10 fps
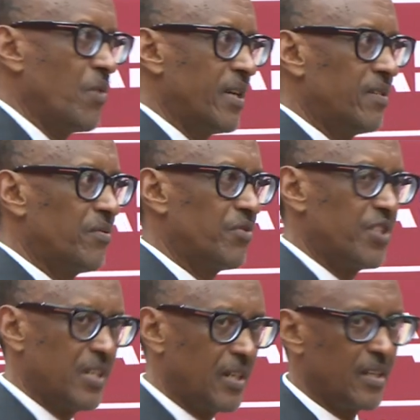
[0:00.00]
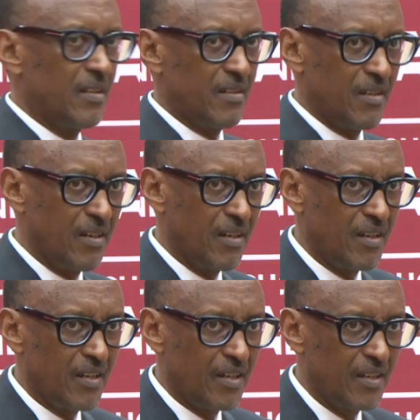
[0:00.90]
want to check
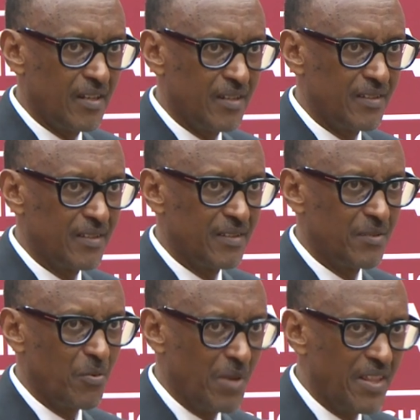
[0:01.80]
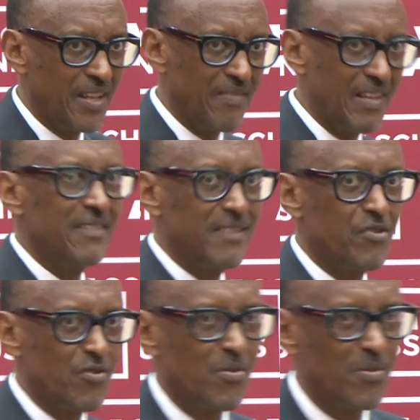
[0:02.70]
whether that
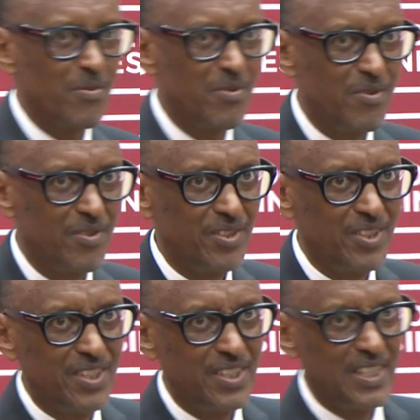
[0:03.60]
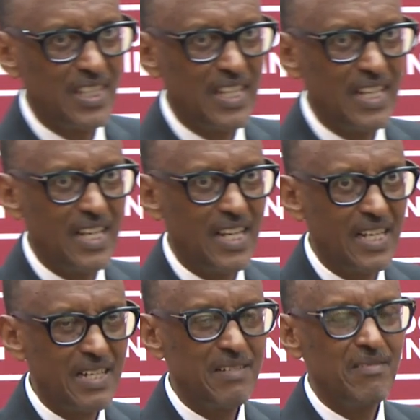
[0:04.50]
is true.
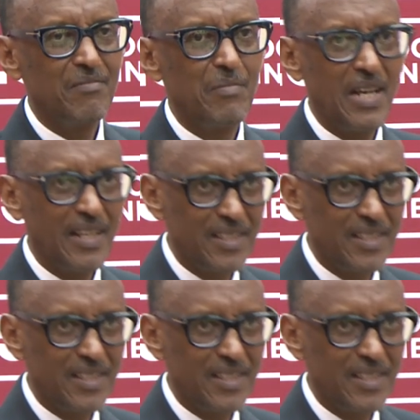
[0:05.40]
And my